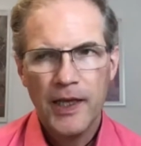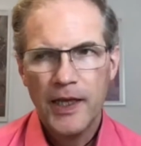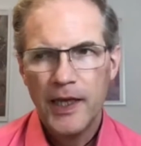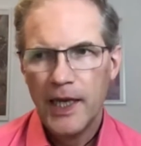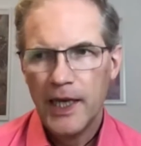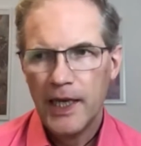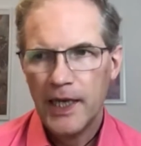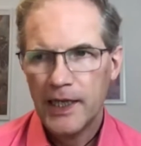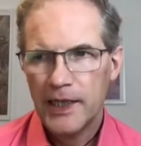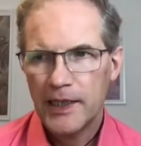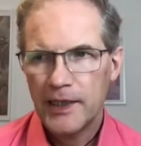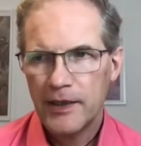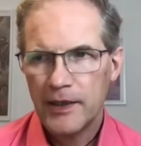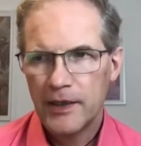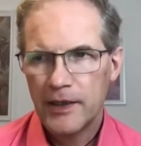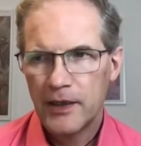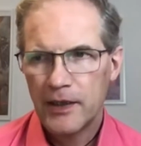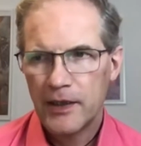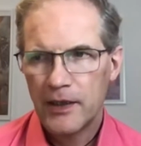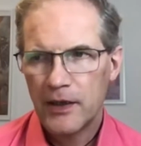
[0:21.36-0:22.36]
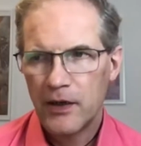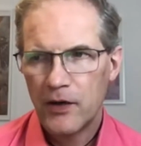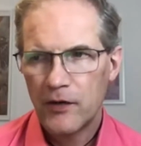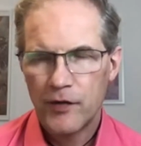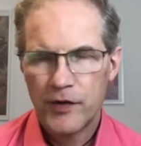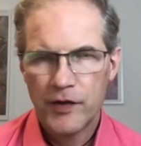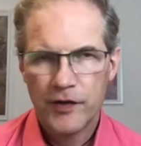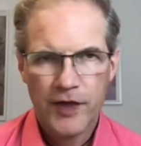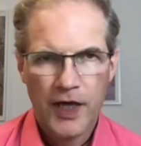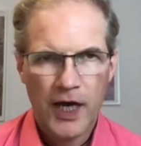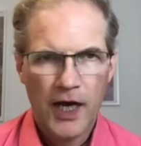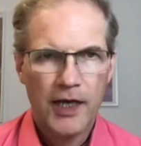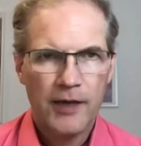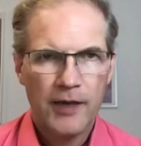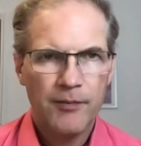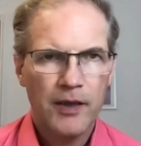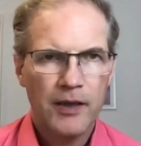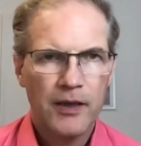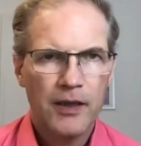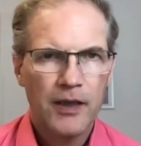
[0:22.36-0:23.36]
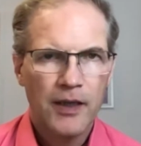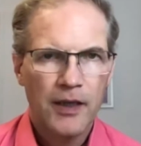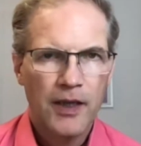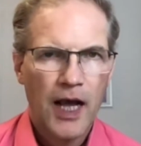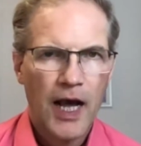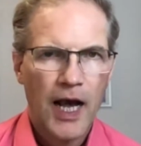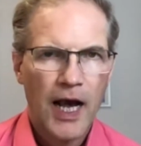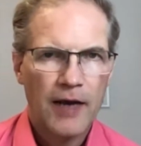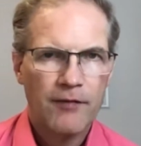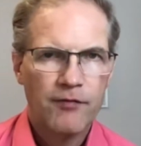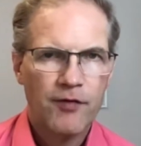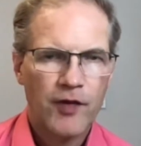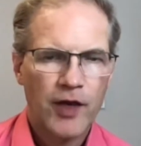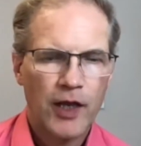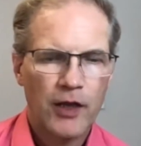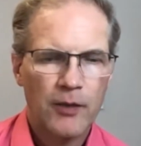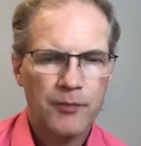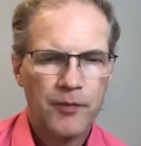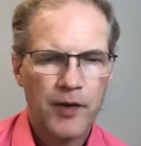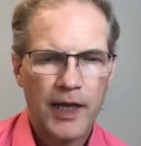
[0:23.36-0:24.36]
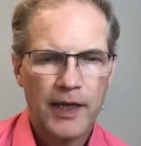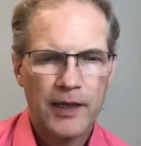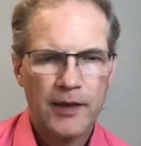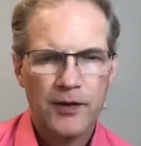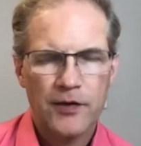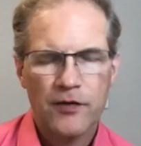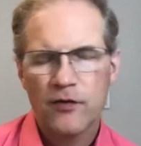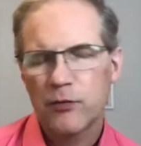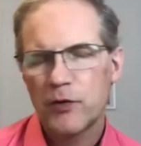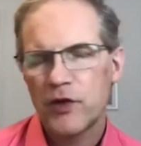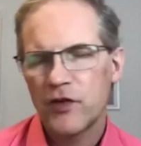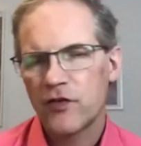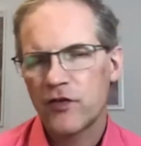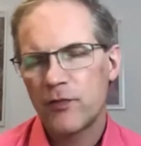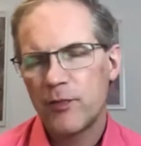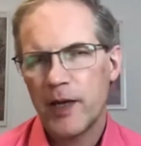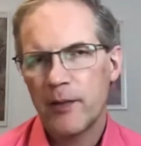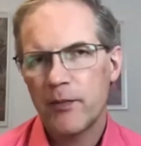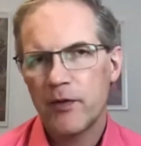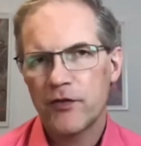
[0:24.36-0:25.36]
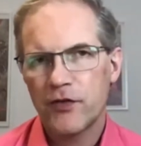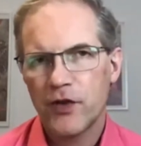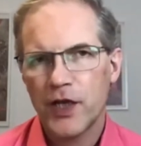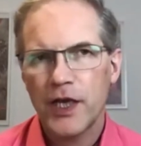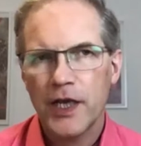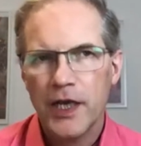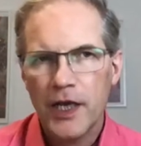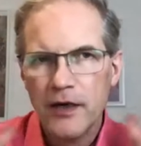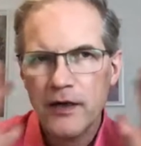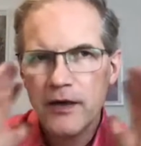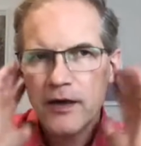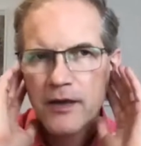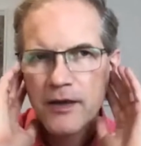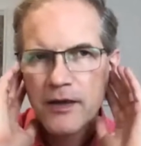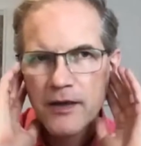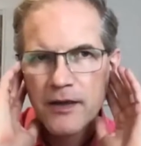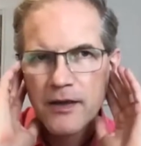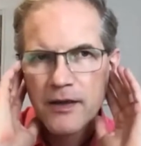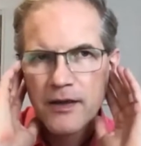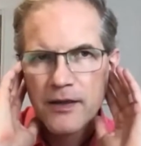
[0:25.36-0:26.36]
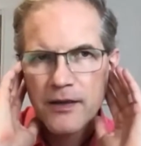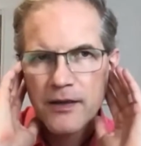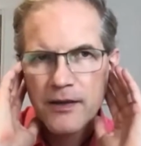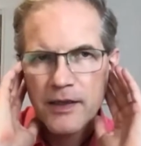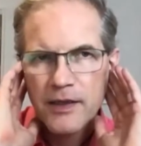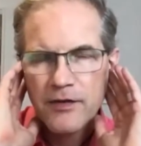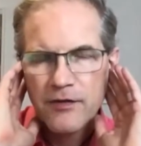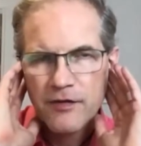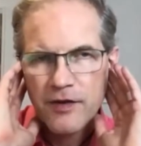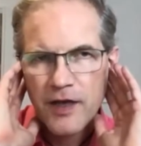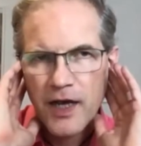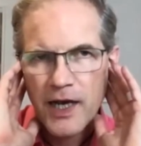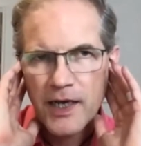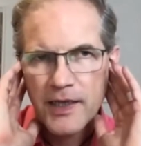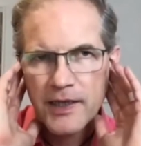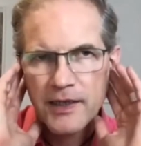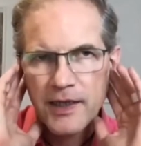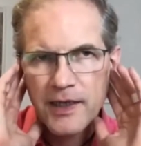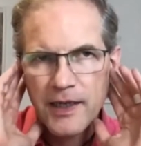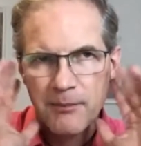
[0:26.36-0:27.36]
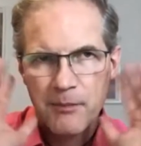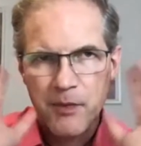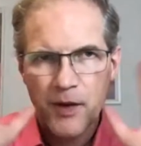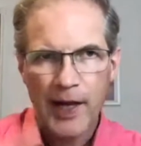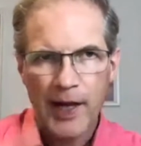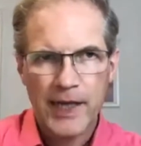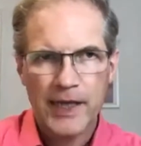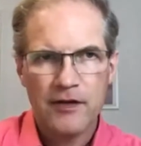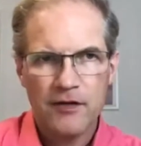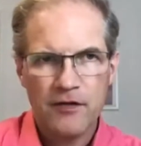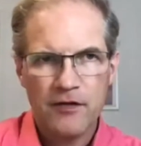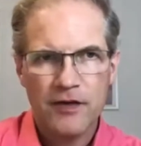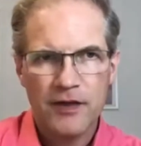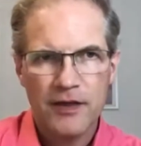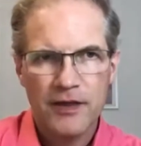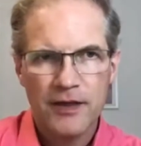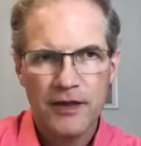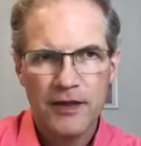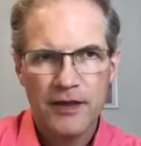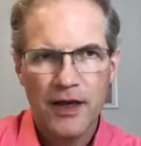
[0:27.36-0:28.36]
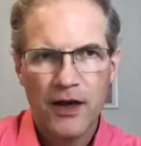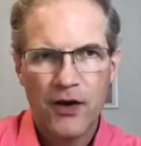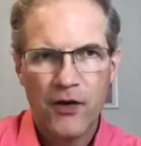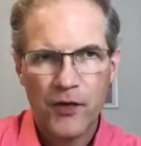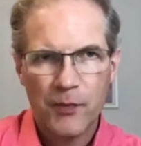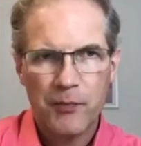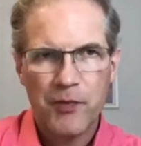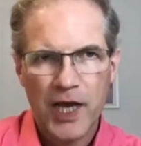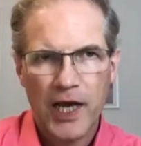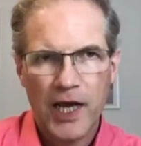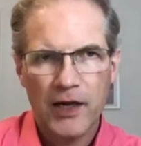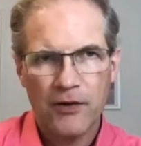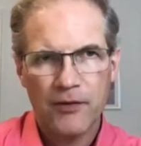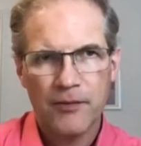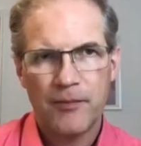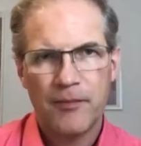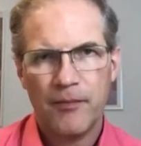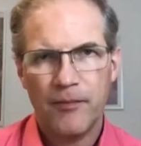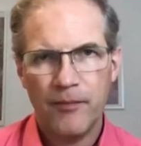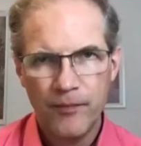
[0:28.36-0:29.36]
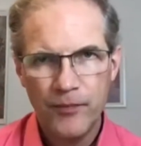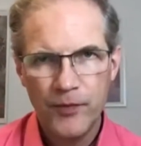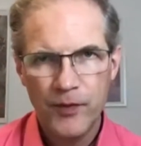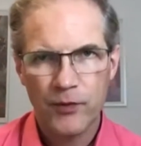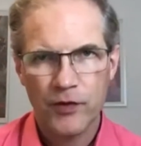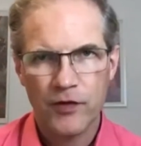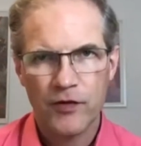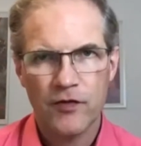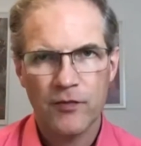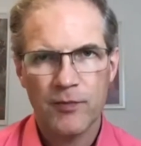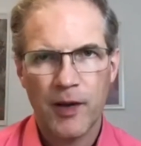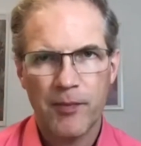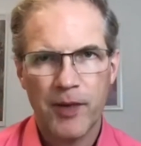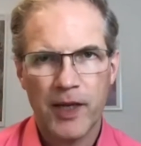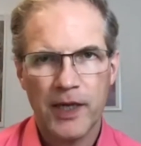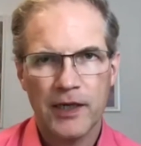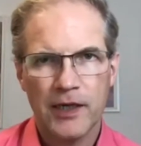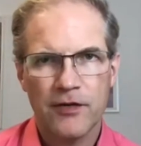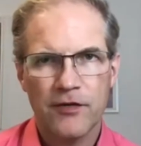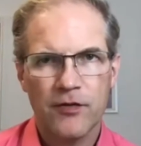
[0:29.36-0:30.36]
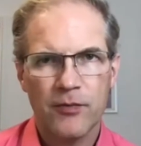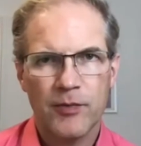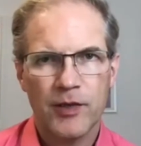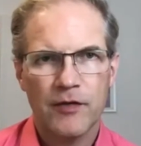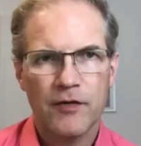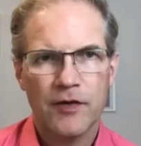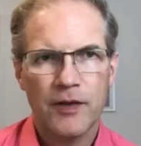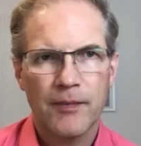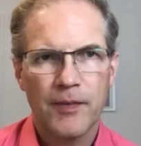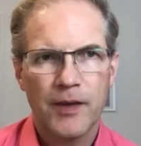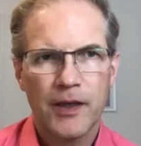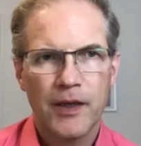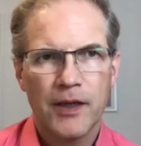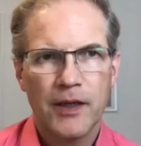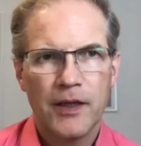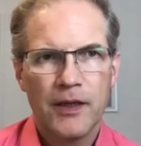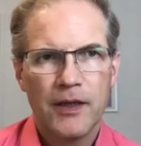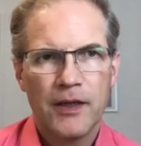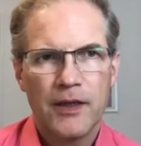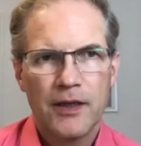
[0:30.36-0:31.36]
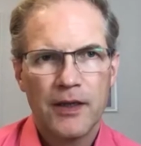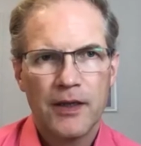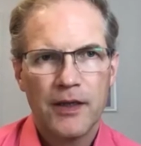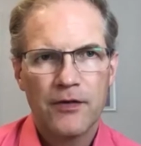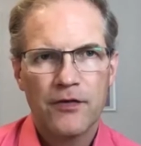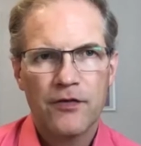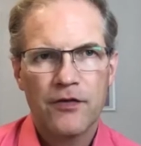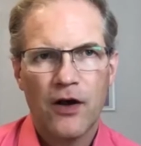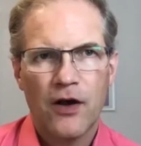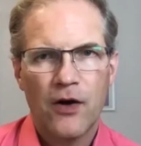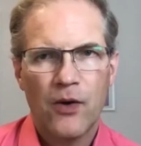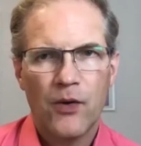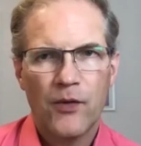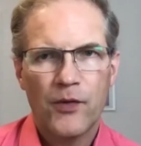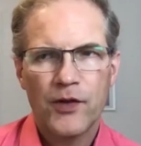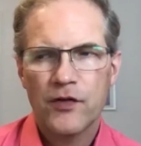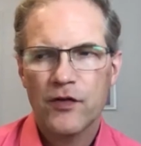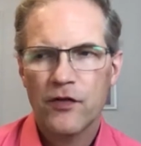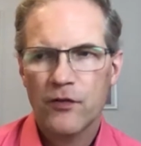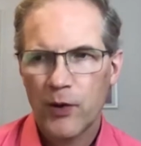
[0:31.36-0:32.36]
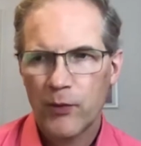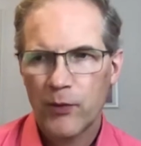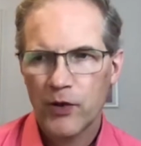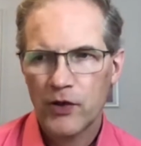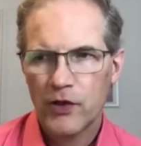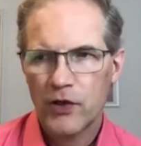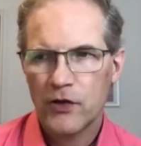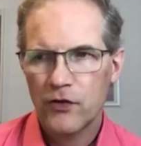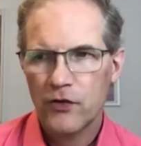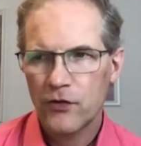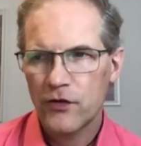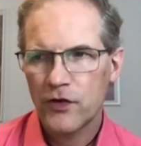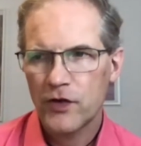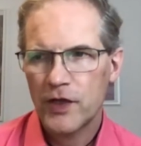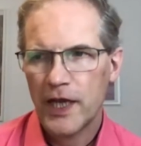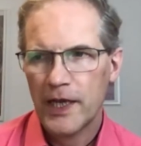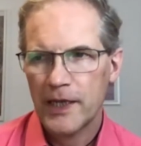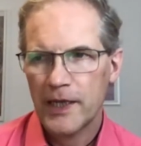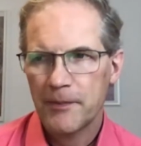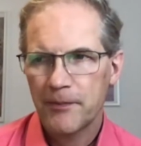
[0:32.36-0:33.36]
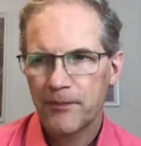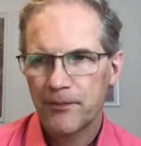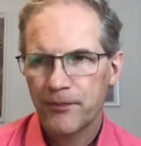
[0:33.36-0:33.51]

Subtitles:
And over the time, I've developed like this wish to be able to hear inside and play it on the piano, which is my main instrument. So this is what we're going to do today.